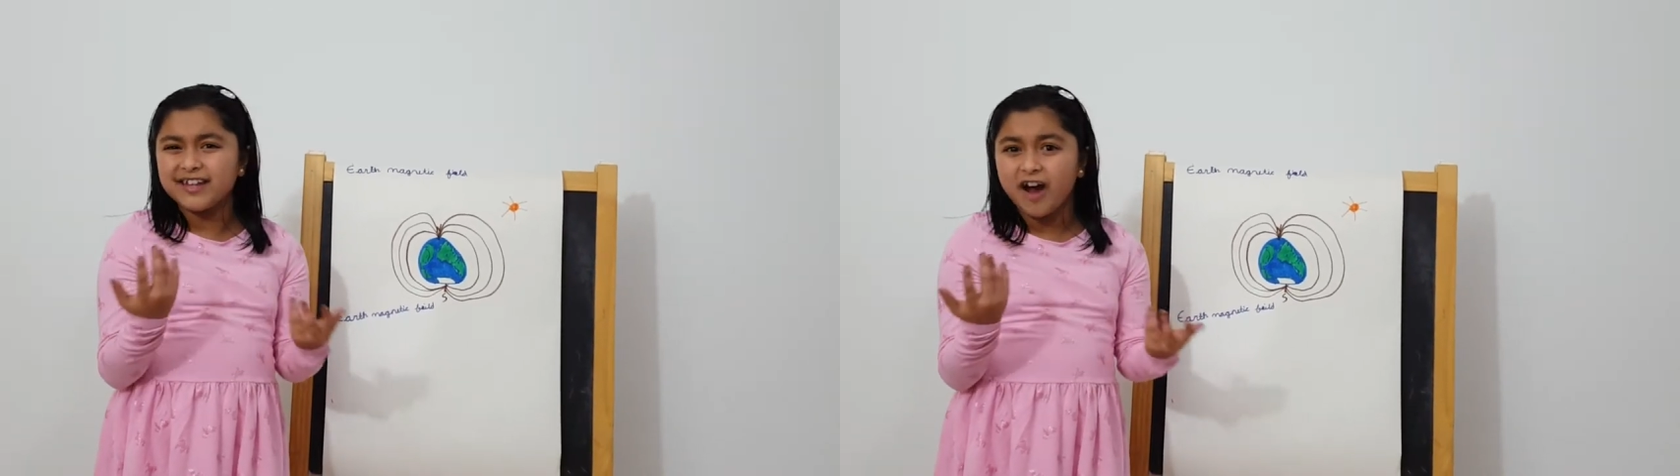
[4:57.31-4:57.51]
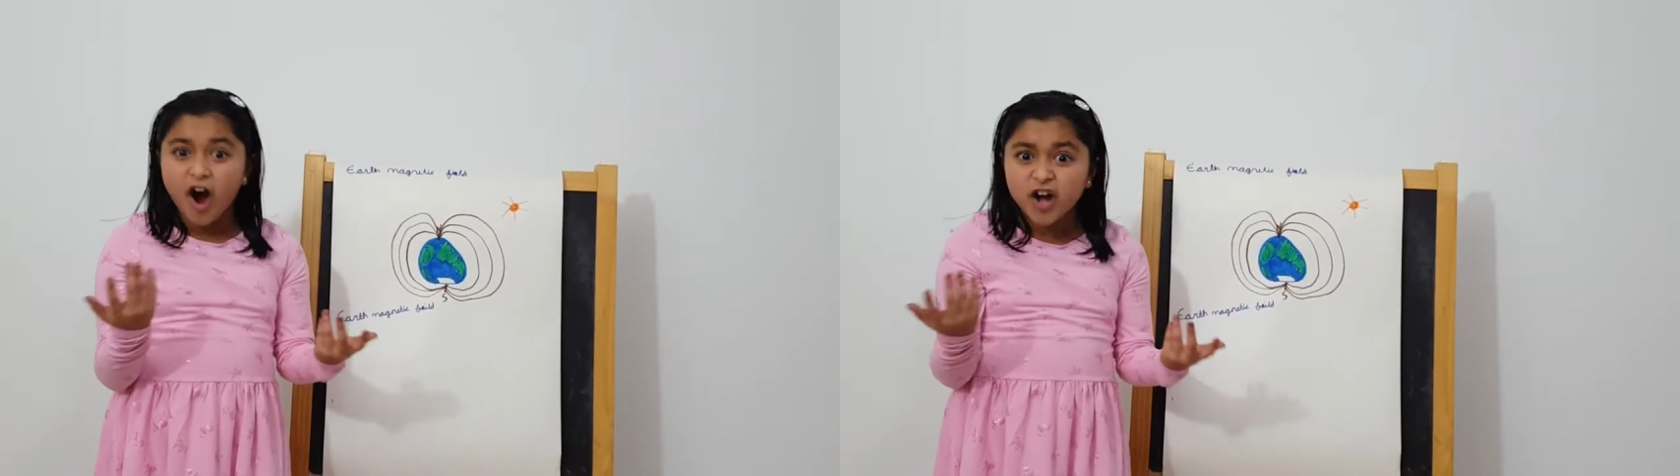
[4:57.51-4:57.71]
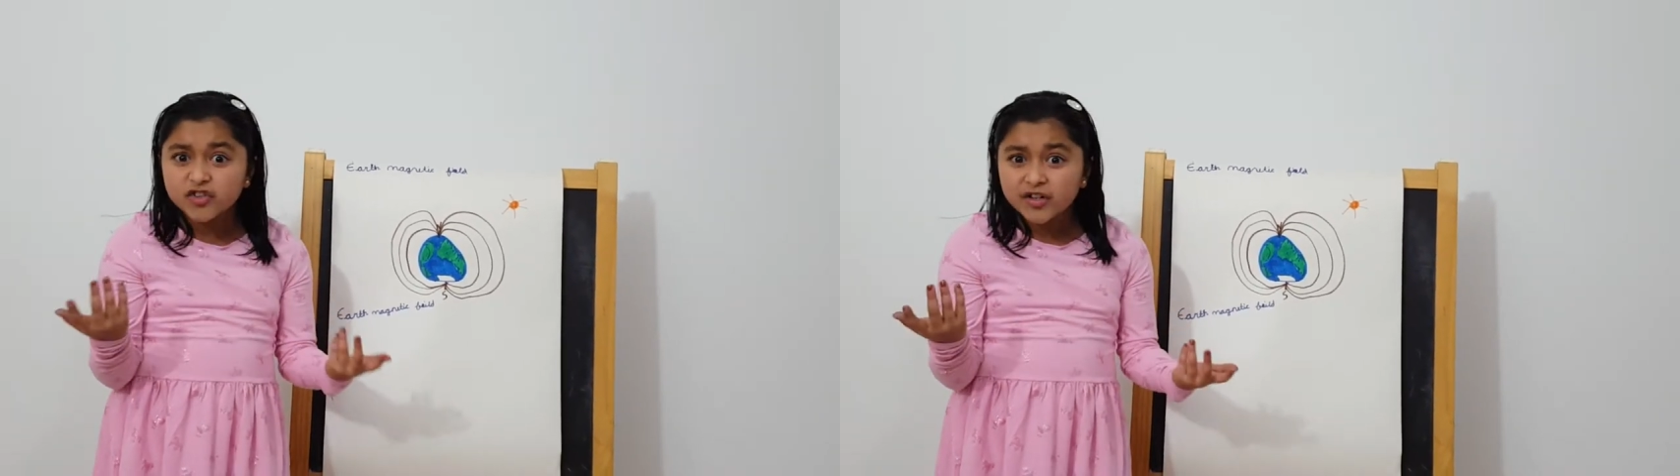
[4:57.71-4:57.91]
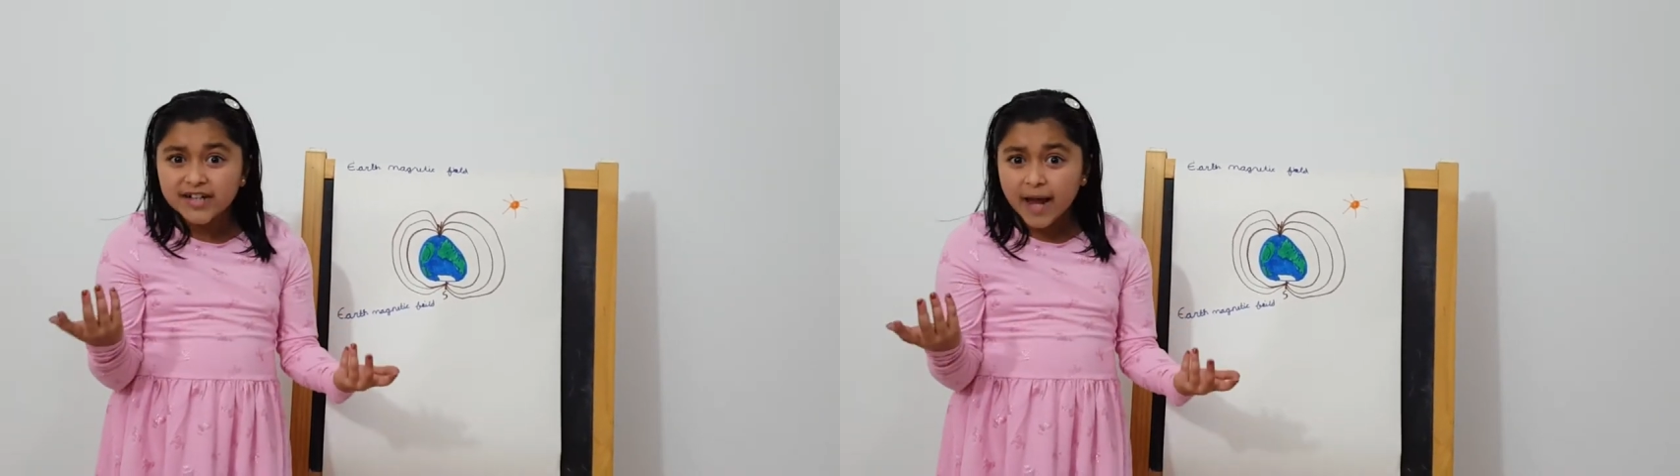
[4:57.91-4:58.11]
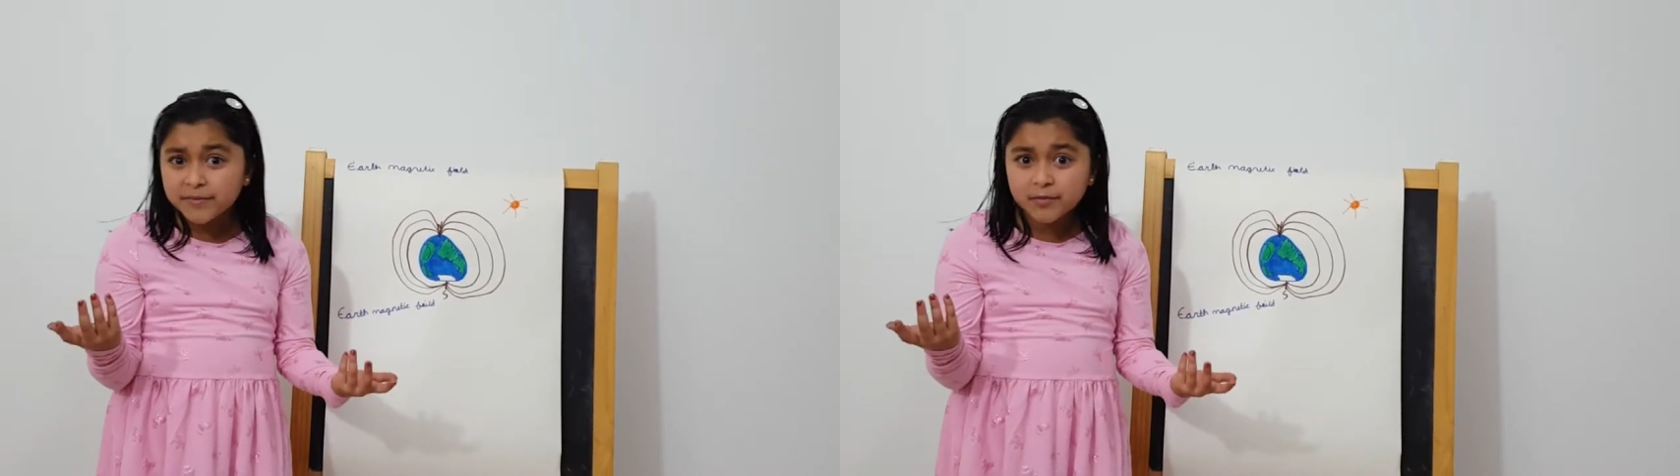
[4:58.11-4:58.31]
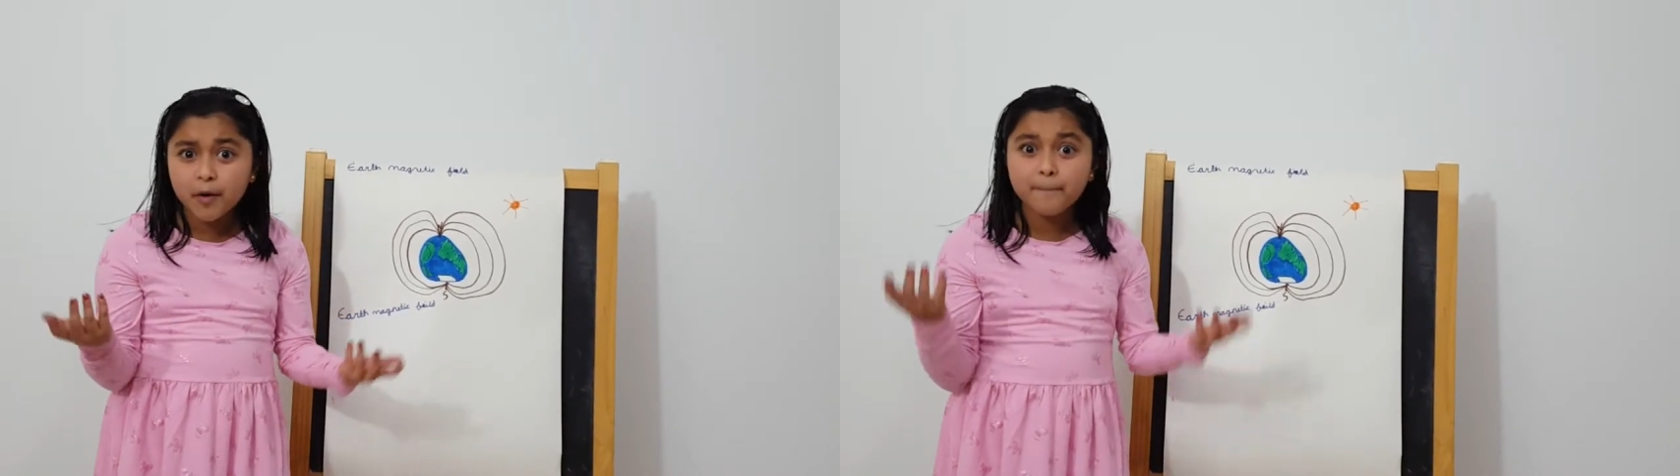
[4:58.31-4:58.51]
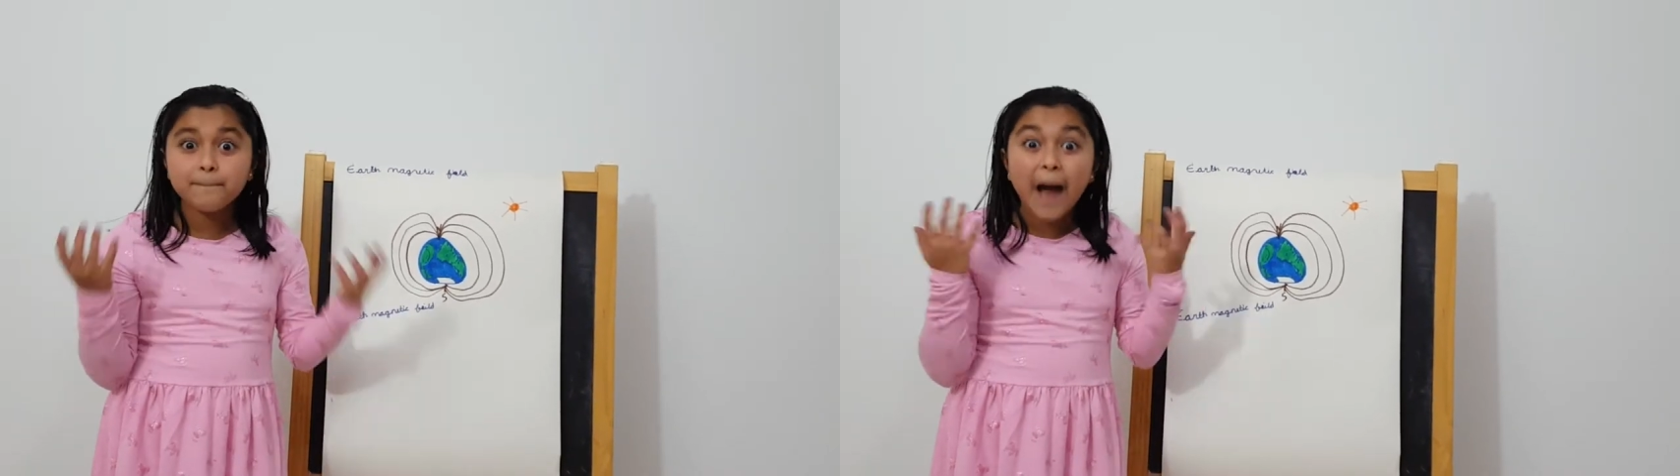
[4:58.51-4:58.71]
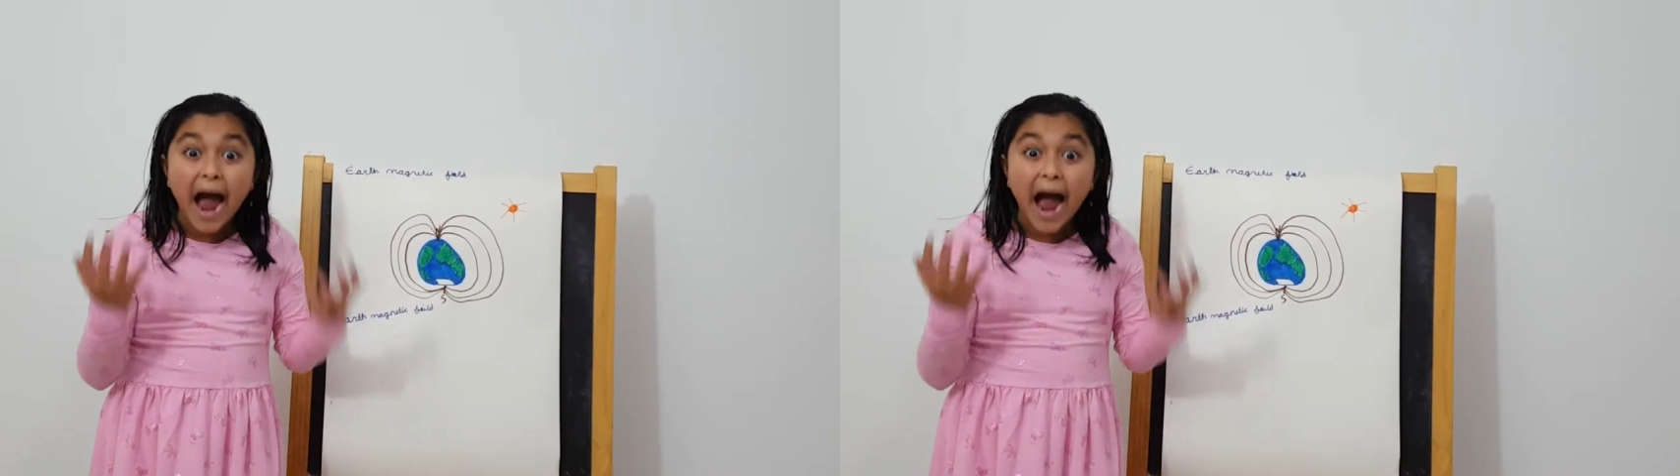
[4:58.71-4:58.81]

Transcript: say 100 times more